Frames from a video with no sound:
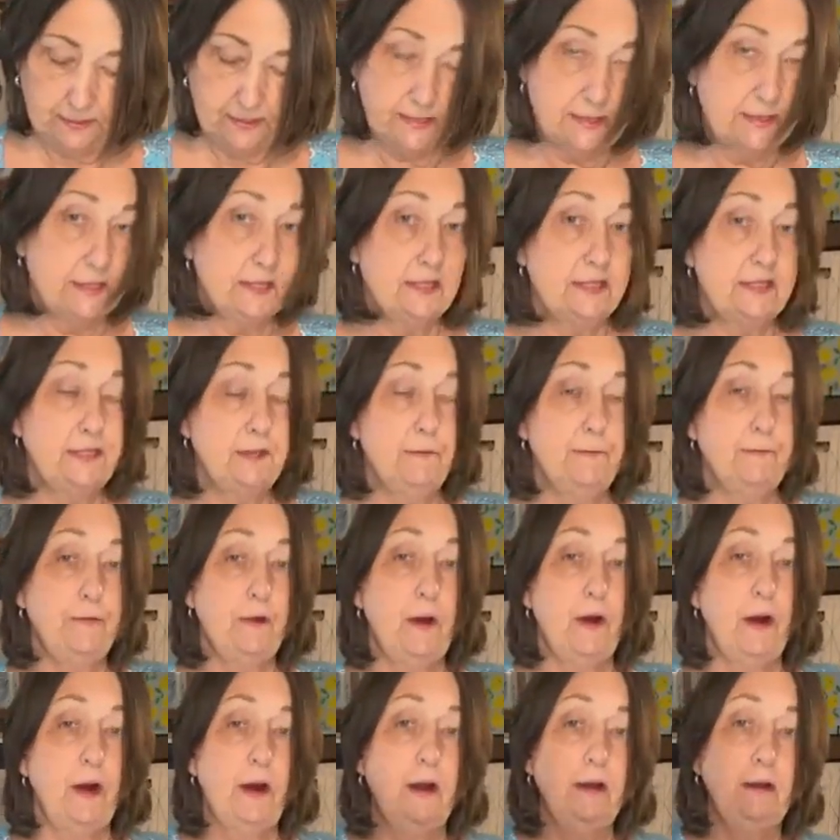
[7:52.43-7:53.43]
This is it so
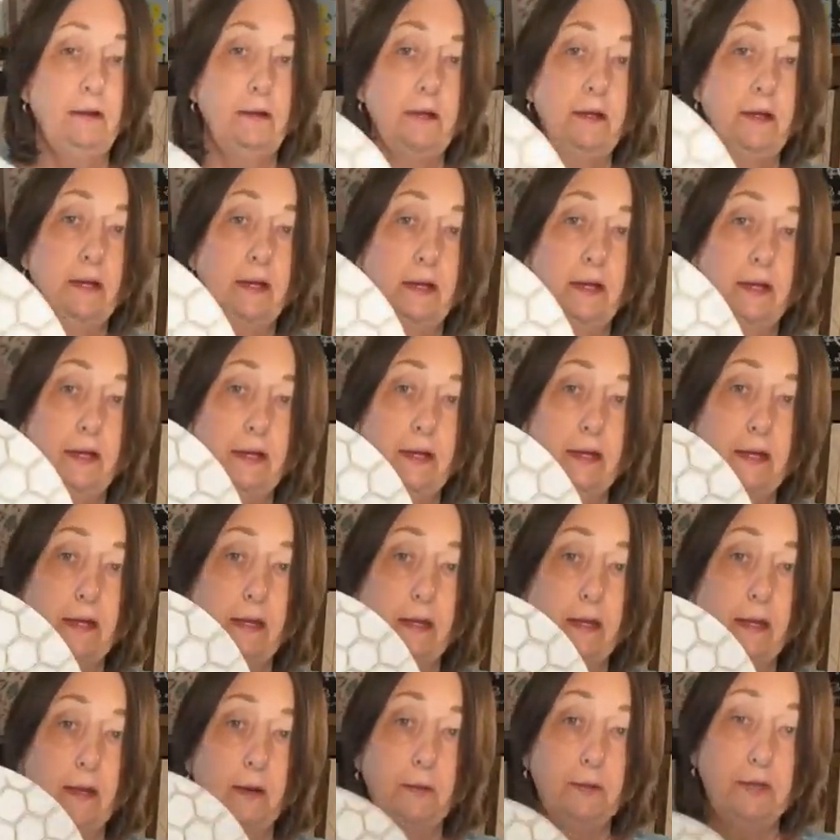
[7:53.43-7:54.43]
far.
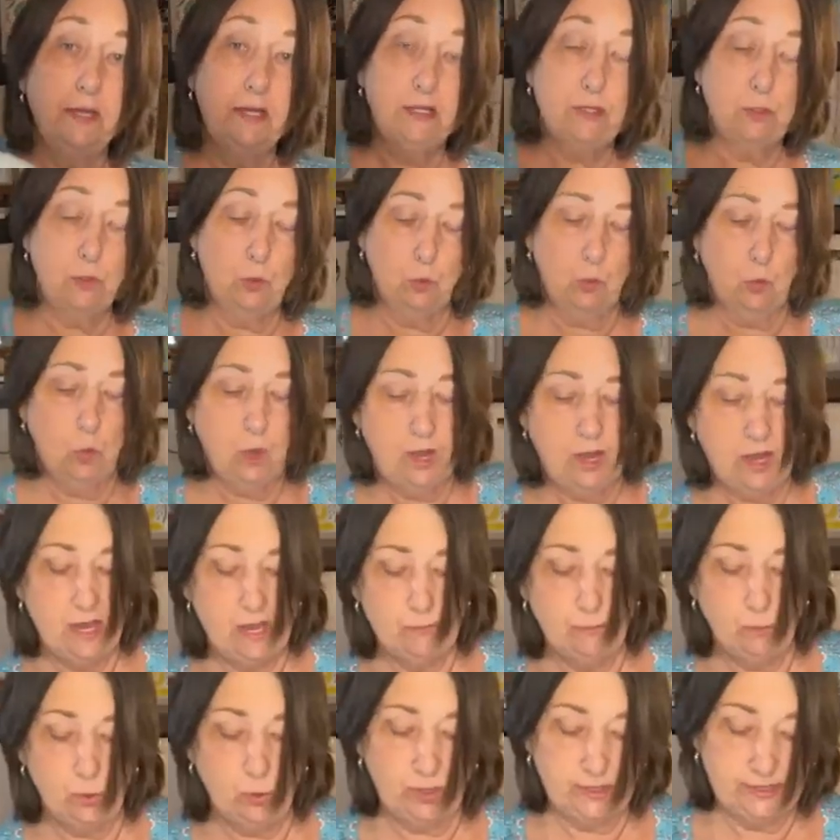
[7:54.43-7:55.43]
We need to do
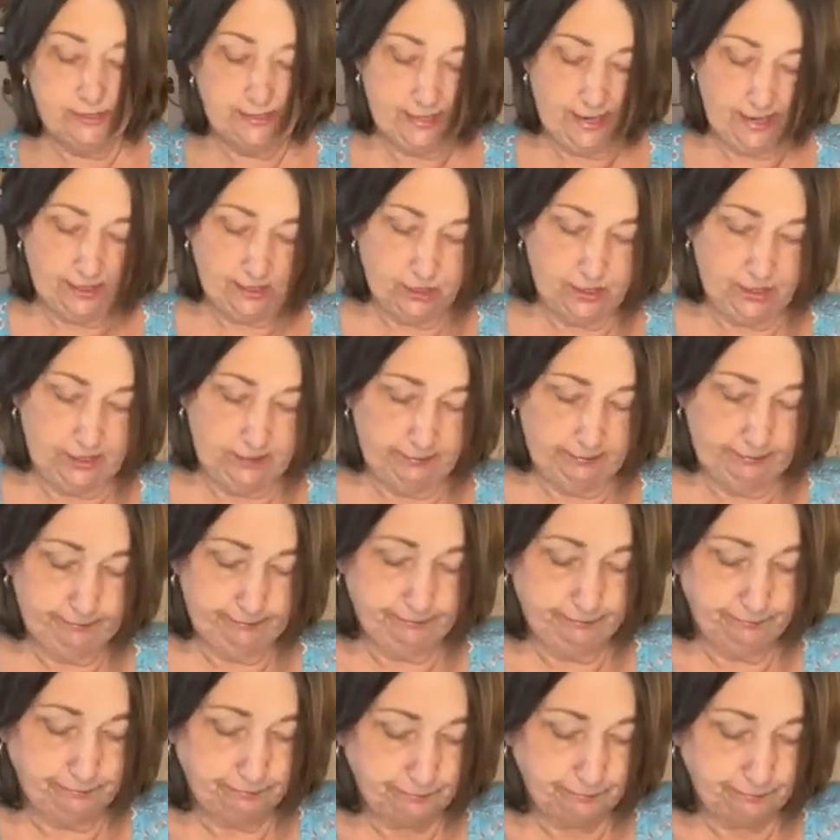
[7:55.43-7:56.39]
one more section.